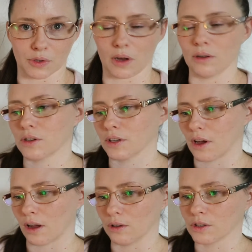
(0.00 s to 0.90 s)
So I look at
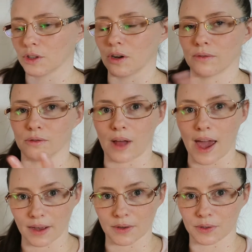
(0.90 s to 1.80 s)
the novel
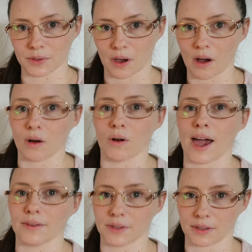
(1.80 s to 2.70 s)
as
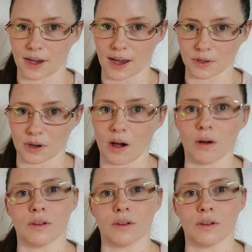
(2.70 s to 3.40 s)
a whole,